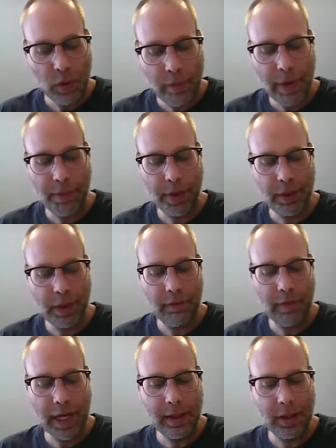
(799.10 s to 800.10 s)
Remember to
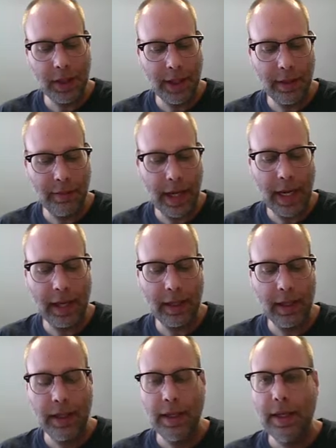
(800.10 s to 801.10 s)
invite the child
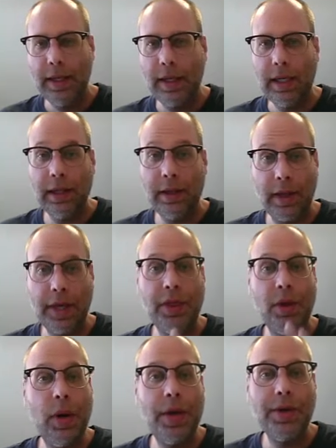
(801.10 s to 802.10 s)
back either at
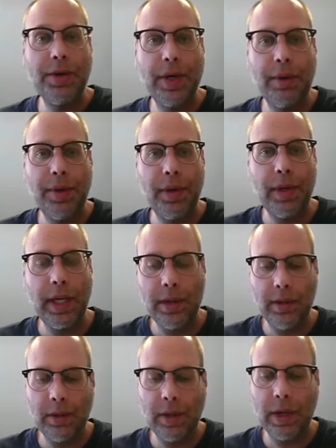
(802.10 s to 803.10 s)
the wondering
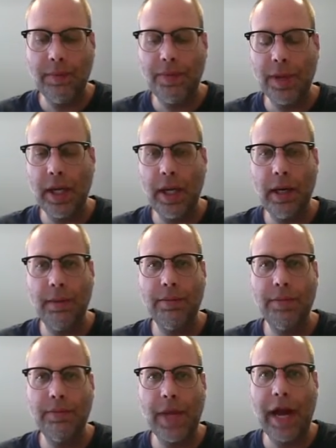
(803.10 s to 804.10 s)
period or
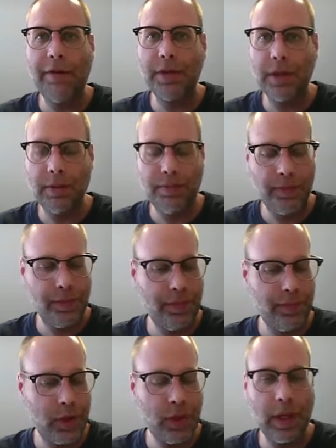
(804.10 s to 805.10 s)
after,
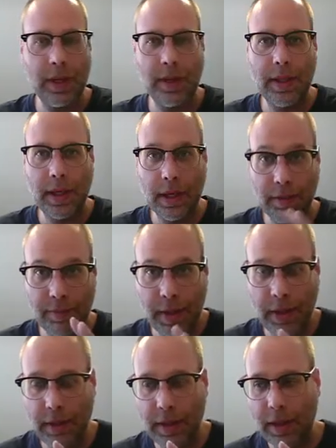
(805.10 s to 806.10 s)
during their
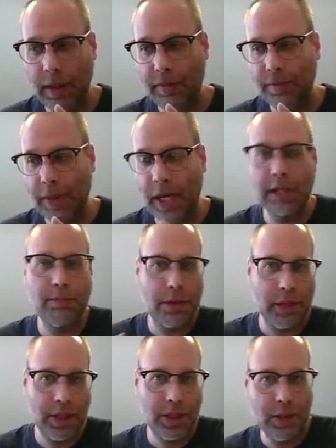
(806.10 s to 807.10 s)

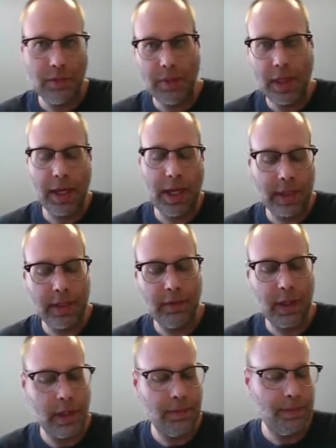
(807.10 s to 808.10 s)
exploration and
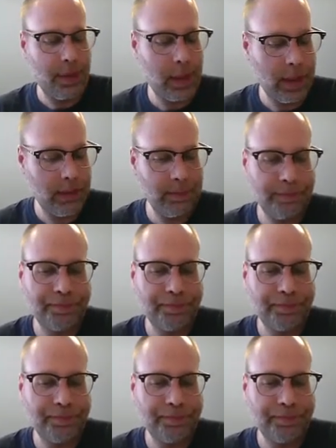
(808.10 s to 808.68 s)
activity period.